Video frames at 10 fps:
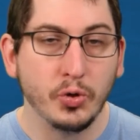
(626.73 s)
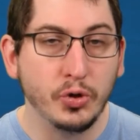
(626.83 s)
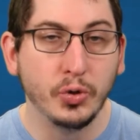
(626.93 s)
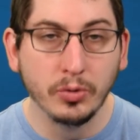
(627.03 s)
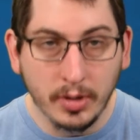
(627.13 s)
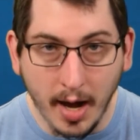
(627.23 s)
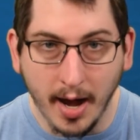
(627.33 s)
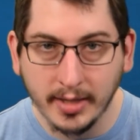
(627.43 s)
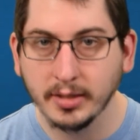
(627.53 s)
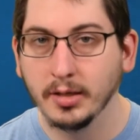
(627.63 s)
Do
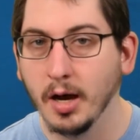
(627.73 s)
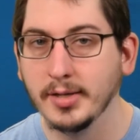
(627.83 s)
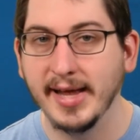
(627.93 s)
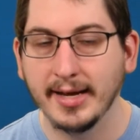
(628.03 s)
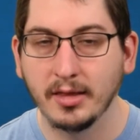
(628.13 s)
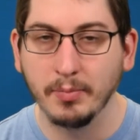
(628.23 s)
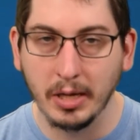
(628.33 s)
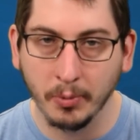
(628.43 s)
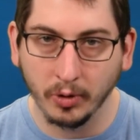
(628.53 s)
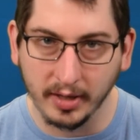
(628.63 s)
not contact the
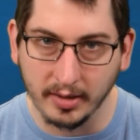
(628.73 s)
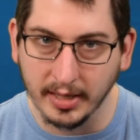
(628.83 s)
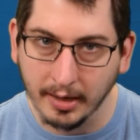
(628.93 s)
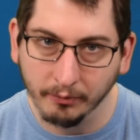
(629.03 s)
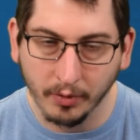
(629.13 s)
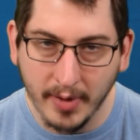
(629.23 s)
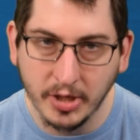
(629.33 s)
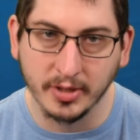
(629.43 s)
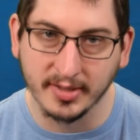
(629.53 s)
people in the information